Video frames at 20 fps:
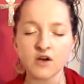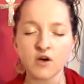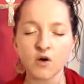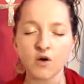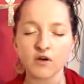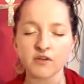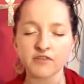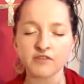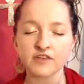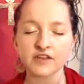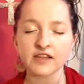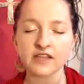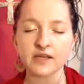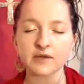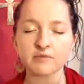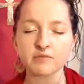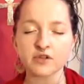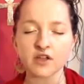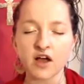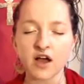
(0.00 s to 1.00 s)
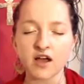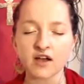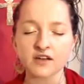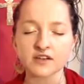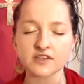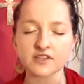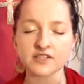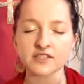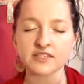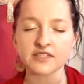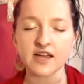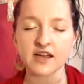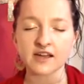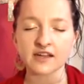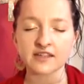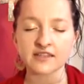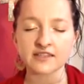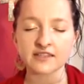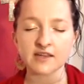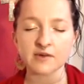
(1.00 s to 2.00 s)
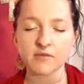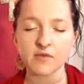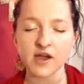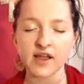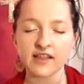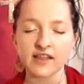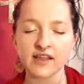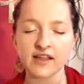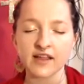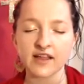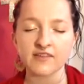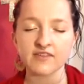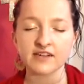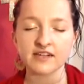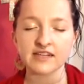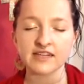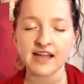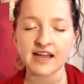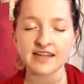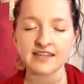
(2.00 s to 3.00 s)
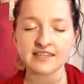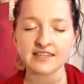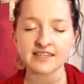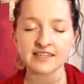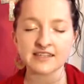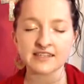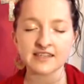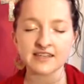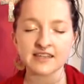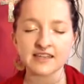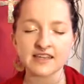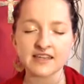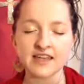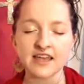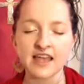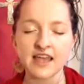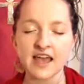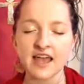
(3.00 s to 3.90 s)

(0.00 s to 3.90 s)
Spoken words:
or feeling blocked or stuck in some way, like I have a glass ceiling,